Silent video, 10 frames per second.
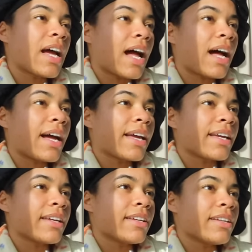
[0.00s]

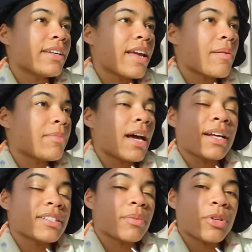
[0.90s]
I am
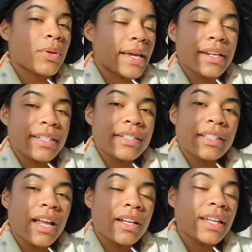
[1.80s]
not someone who annotates a
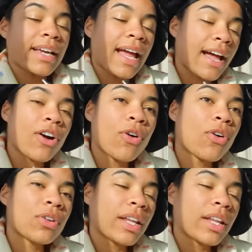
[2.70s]
lot, like at all.